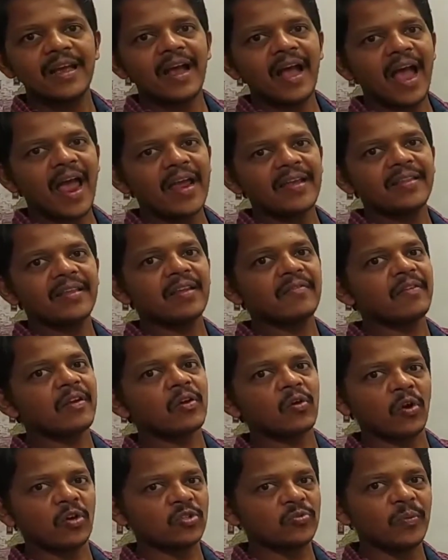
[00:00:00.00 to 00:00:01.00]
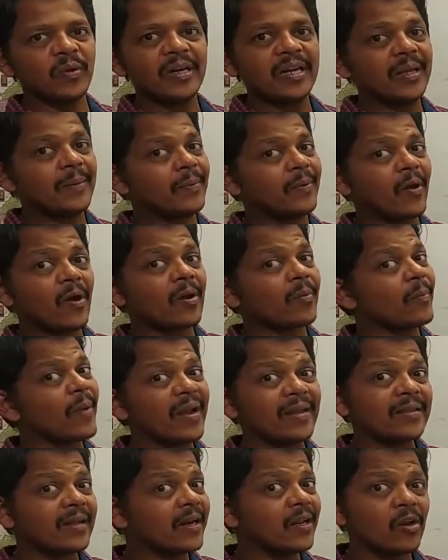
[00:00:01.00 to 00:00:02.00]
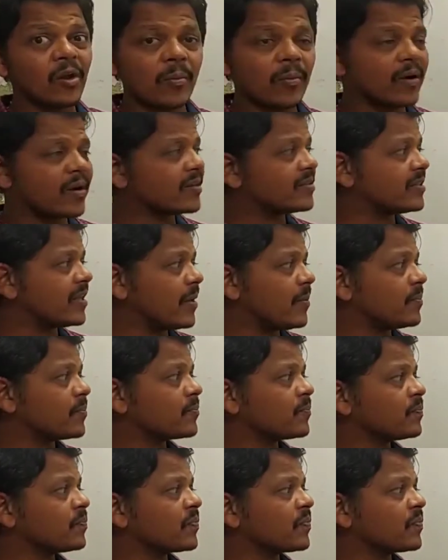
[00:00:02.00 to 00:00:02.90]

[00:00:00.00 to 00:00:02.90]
Either we cross multiply or make the denominator same.